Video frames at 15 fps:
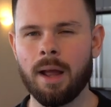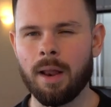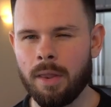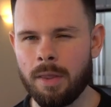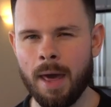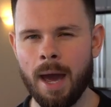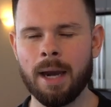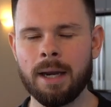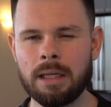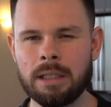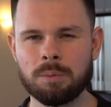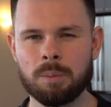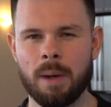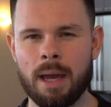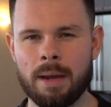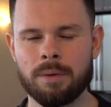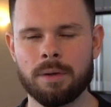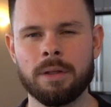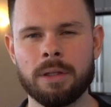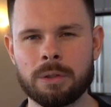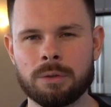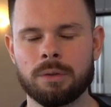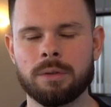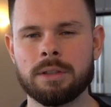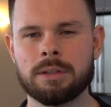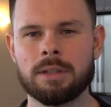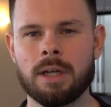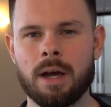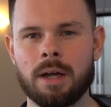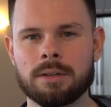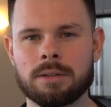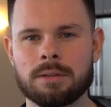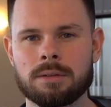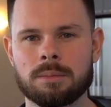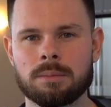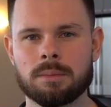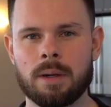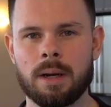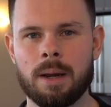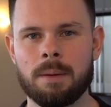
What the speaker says: That is where everything truly starts, right?